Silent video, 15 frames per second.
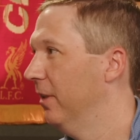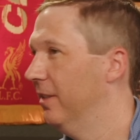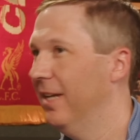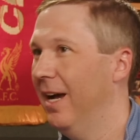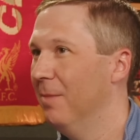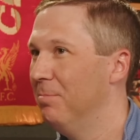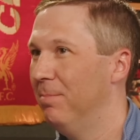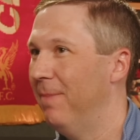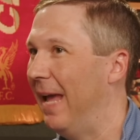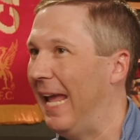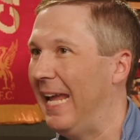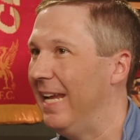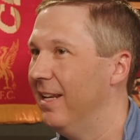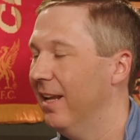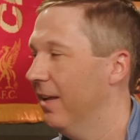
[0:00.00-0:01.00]
top
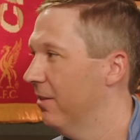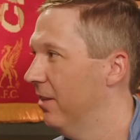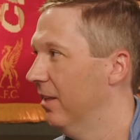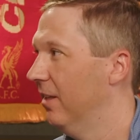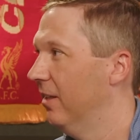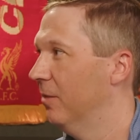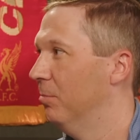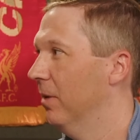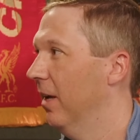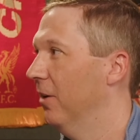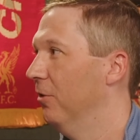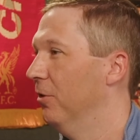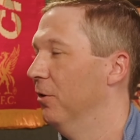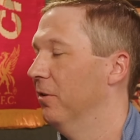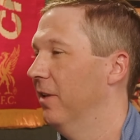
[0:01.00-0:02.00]
8, I think, but I
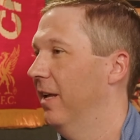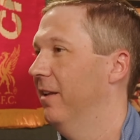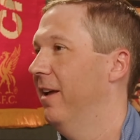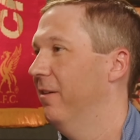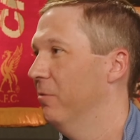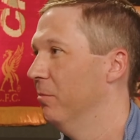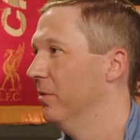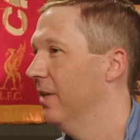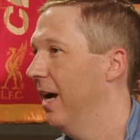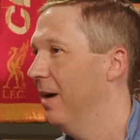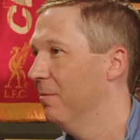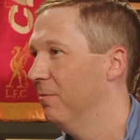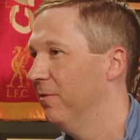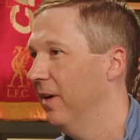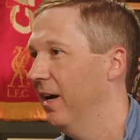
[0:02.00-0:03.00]
don't know if I'd have him
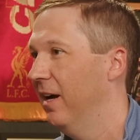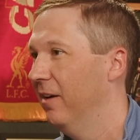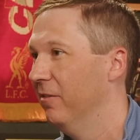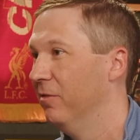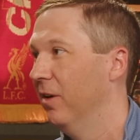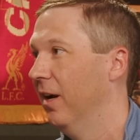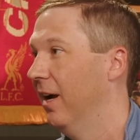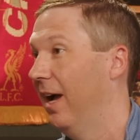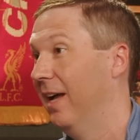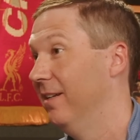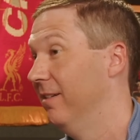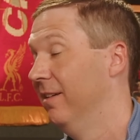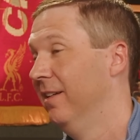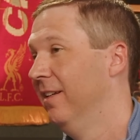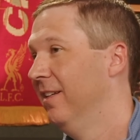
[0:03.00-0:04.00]
top 5.
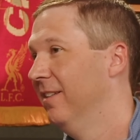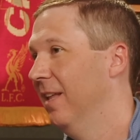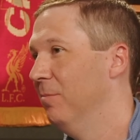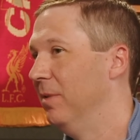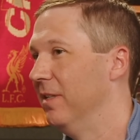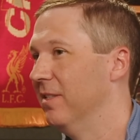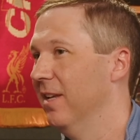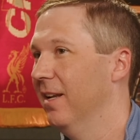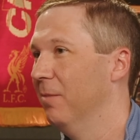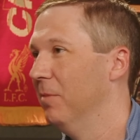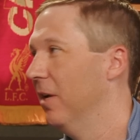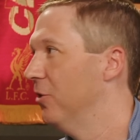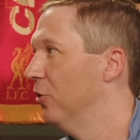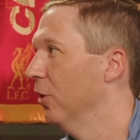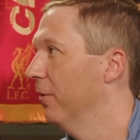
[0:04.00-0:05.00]
That being said, I'm
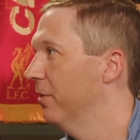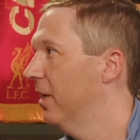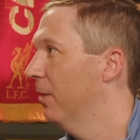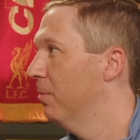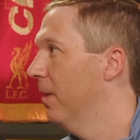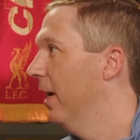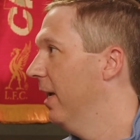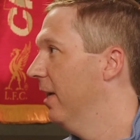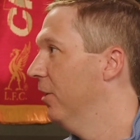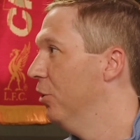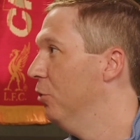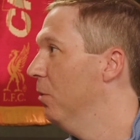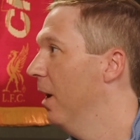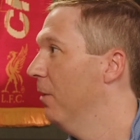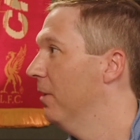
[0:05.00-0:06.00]
not sure off the top of my head
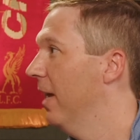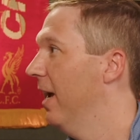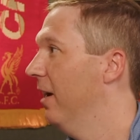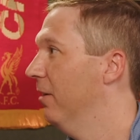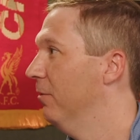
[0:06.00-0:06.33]
who I would have.